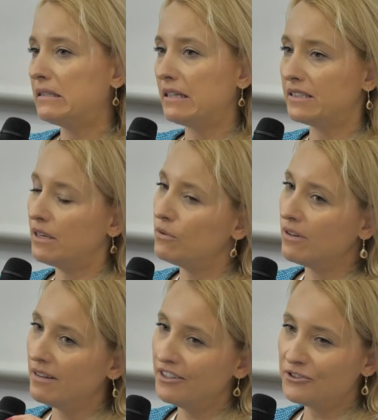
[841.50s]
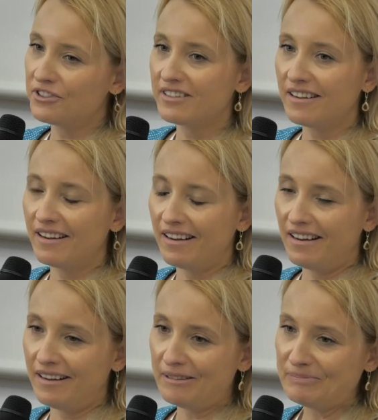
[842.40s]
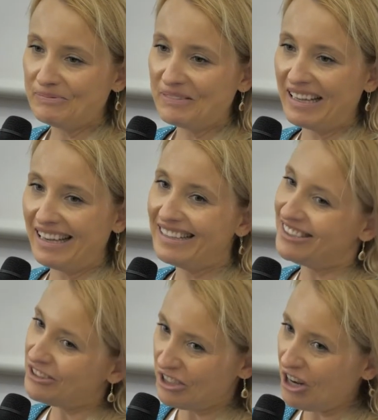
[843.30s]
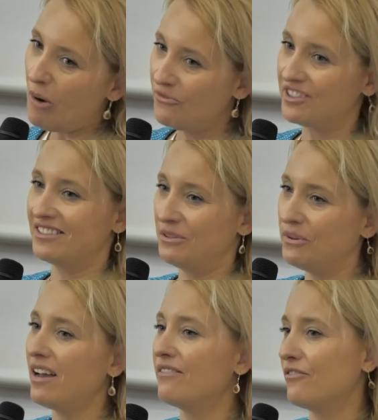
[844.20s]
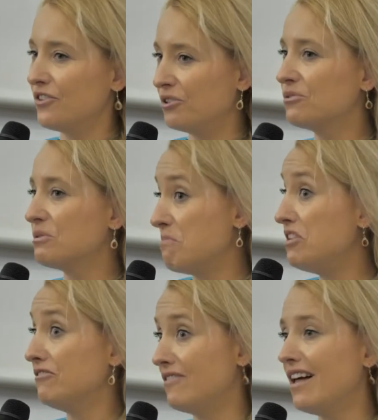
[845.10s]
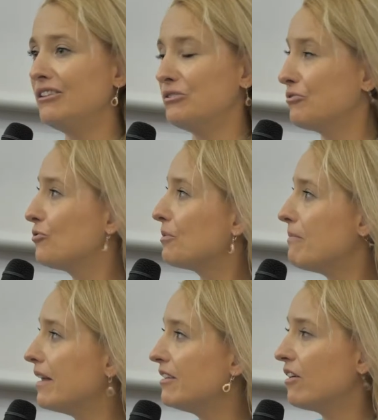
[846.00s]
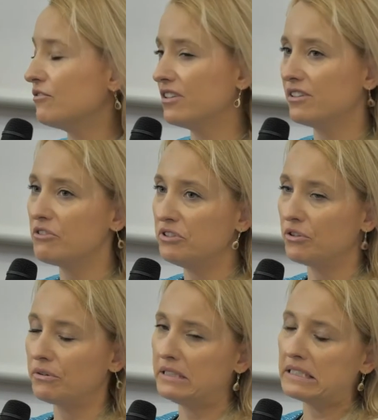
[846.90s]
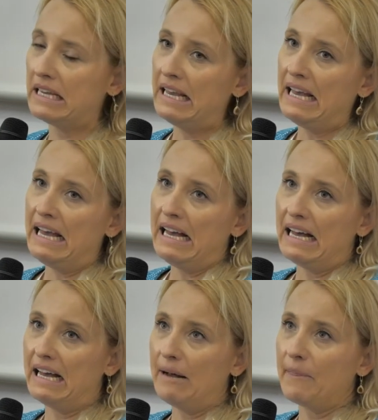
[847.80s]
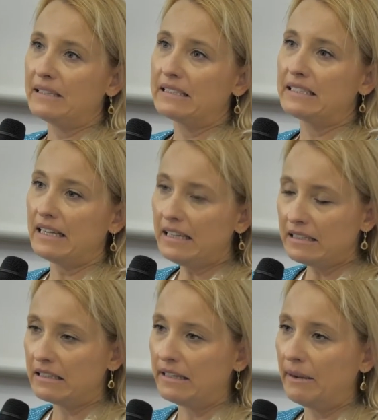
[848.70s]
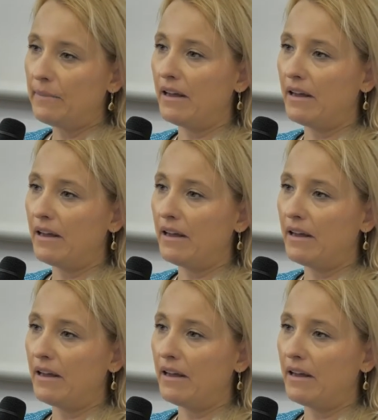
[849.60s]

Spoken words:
as I will later say, it's not that obvious that we have a very good mean value for many of the territories. And secondly,